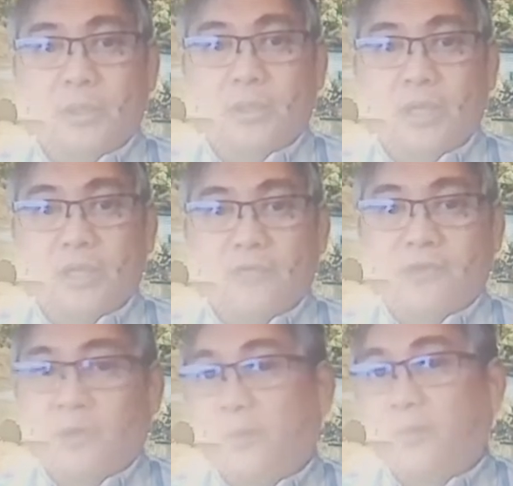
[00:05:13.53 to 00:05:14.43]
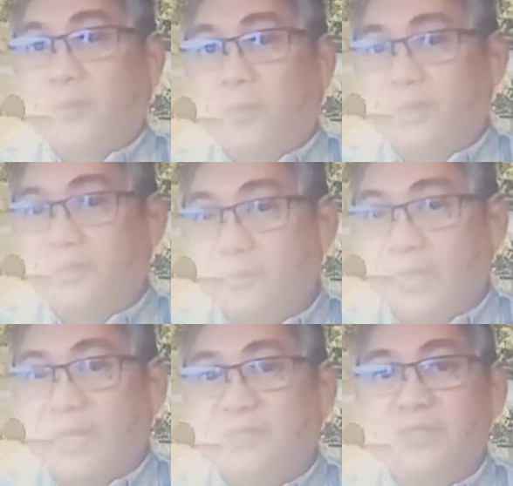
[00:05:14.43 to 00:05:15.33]
and if everybody wears a
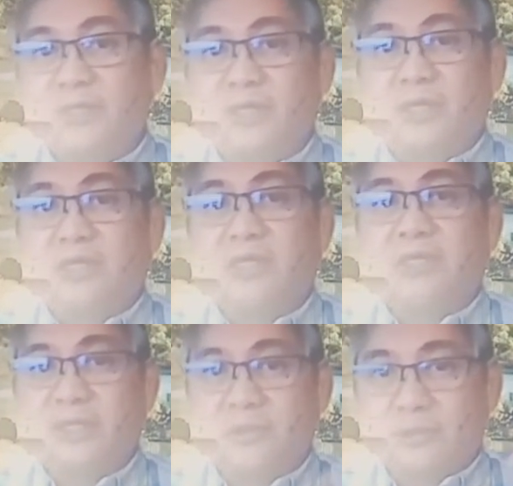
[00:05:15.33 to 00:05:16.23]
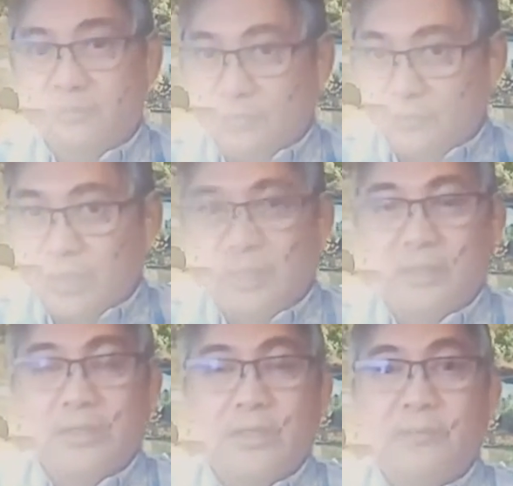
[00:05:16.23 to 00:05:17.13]
mask, then I think that
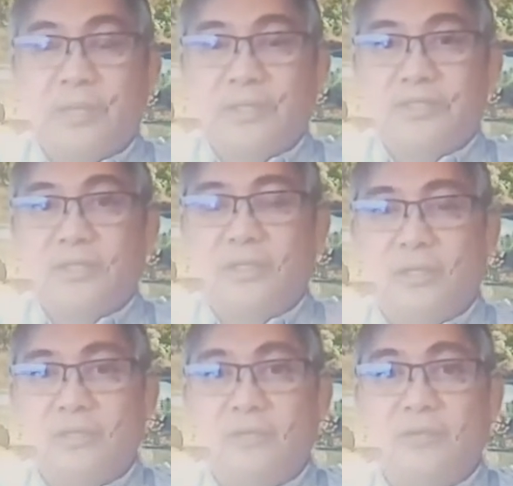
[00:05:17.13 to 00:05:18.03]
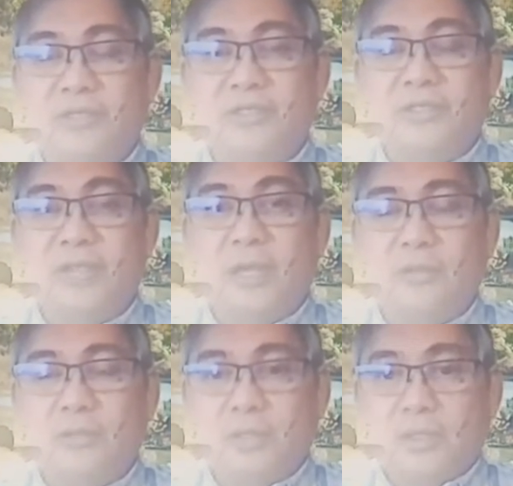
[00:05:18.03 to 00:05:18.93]
really brings the risks
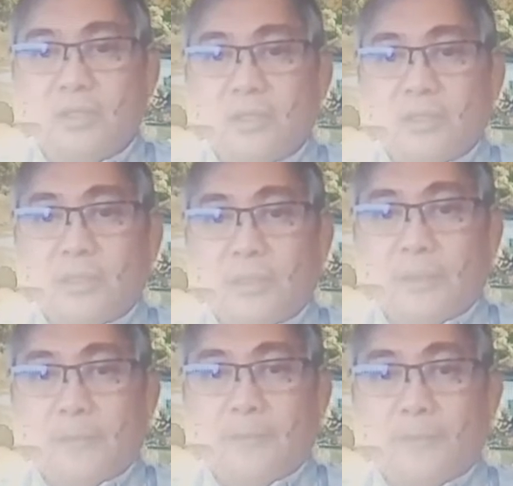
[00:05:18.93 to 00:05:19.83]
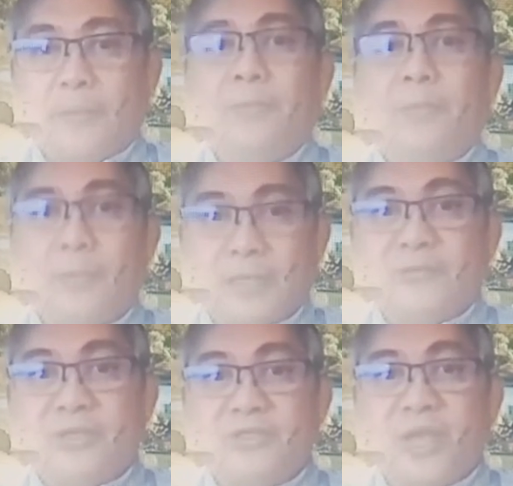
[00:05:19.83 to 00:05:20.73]
down. But as
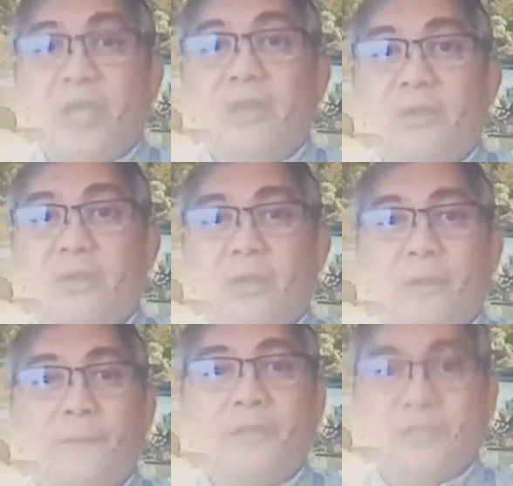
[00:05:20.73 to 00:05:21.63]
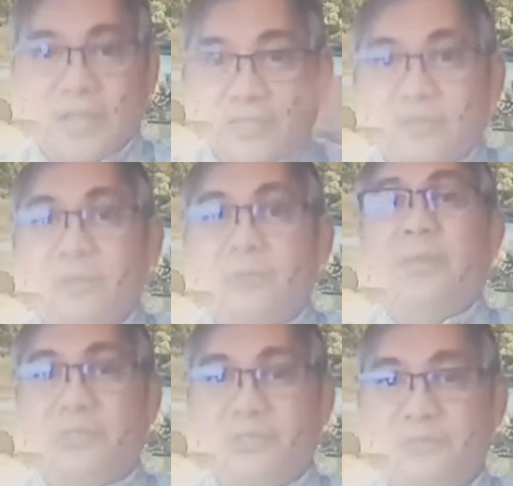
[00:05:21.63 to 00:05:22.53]
far as the air, it gets
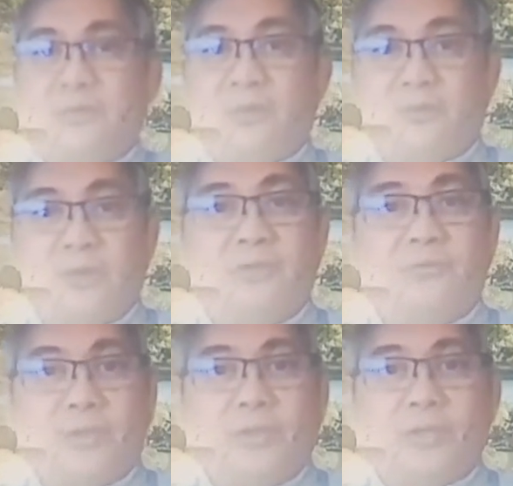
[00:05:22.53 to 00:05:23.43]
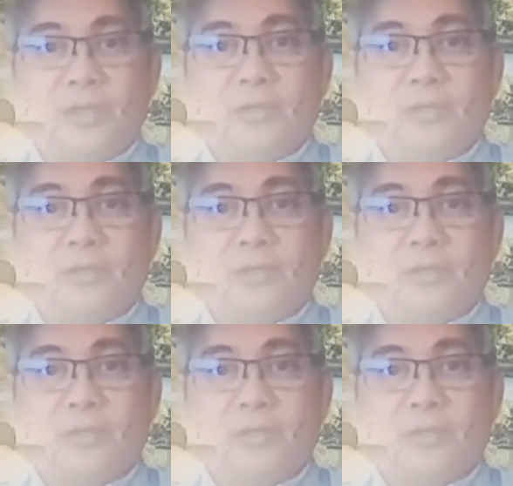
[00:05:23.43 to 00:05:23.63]
replaced very frequently.